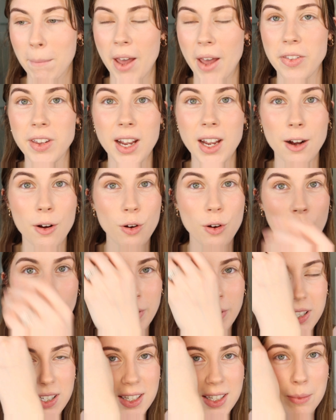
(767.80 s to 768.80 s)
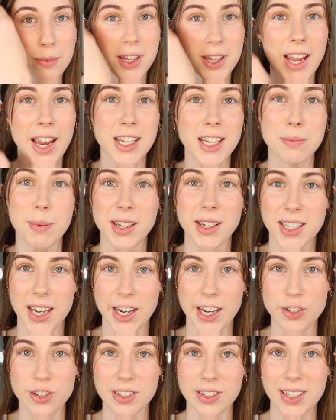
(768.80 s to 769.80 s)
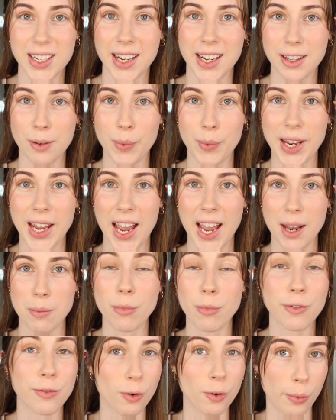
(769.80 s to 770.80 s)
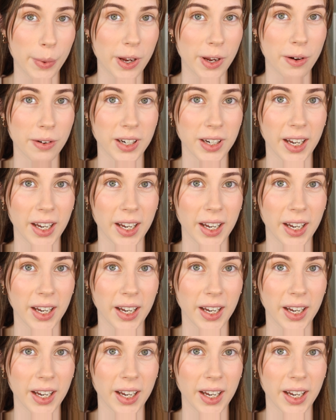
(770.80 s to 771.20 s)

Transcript: I think I'll go into some of the expectations now that we had before we got